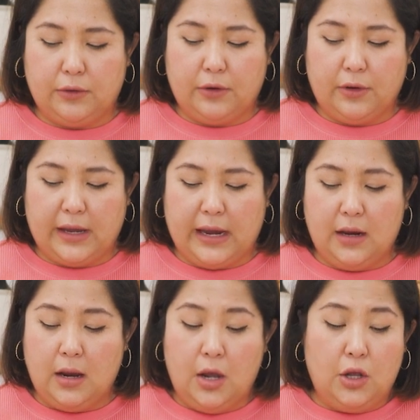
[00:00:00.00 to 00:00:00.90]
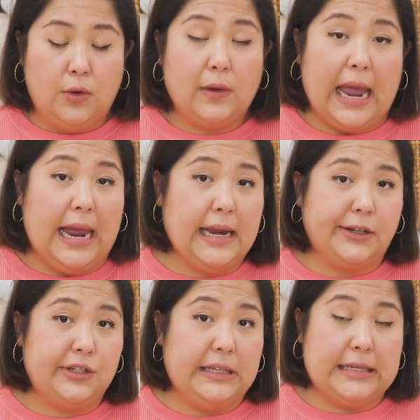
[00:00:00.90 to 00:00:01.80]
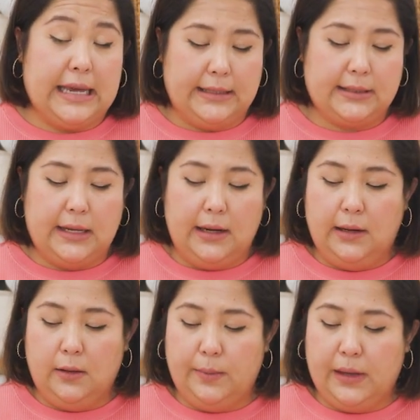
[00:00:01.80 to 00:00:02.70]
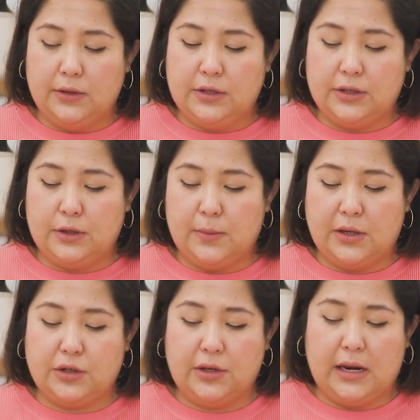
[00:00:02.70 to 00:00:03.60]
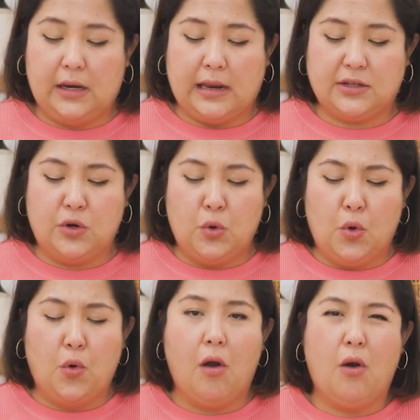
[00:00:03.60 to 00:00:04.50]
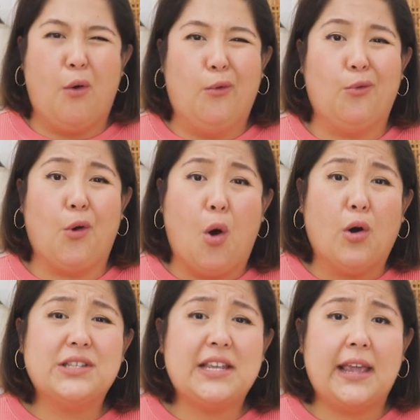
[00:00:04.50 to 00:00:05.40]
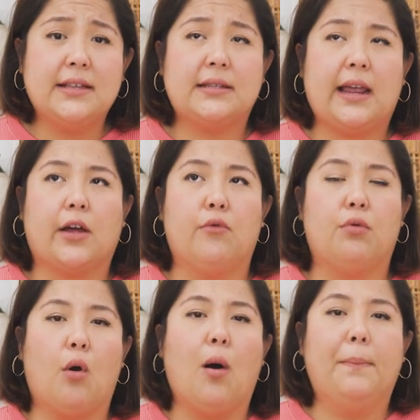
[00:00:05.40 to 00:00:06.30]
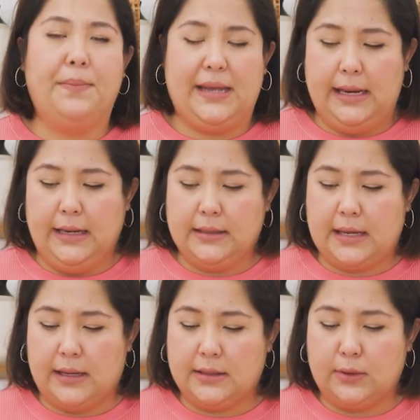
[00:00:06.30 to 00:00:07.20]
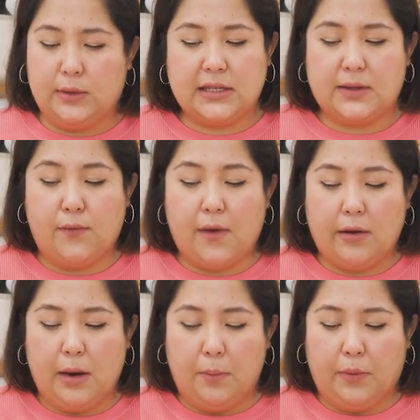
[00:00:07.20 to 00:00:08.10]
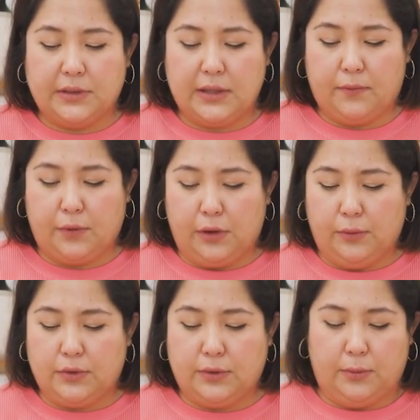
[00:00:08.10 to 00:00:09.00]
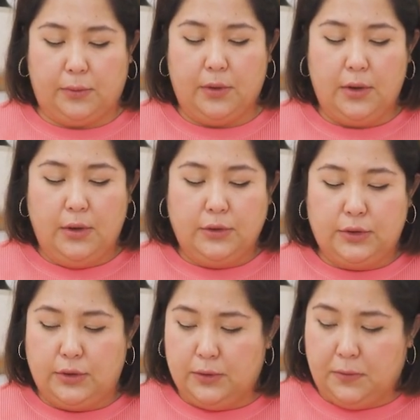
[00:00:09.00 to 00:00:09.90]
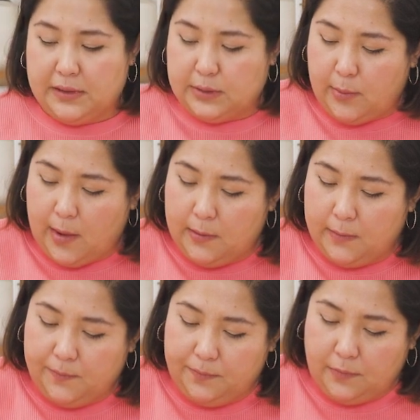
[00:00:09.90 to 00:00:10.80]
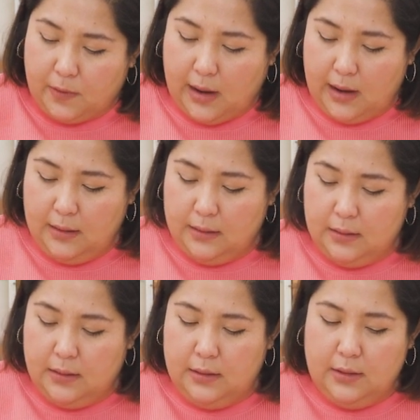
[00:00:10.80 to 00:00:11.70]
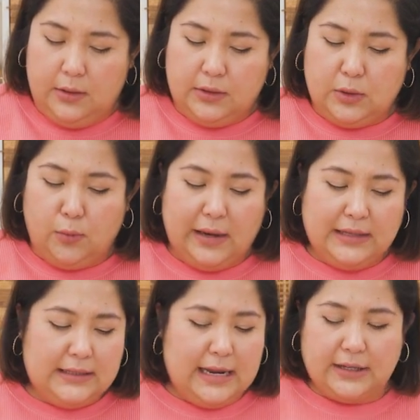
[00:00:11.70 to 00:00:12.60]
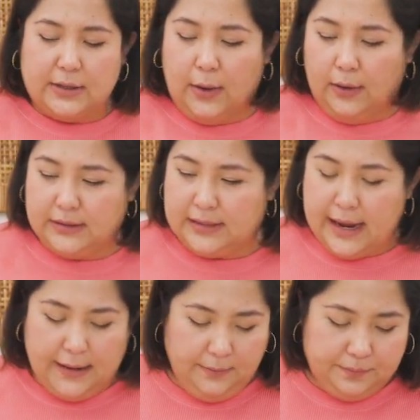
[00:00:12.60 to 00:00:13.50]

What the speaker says: to cook it. You can actually taste it a little bit just to make sure that there's no raw taste, like a raw bean taste. So that's very important for you to do as well. Okay, so once that's all done,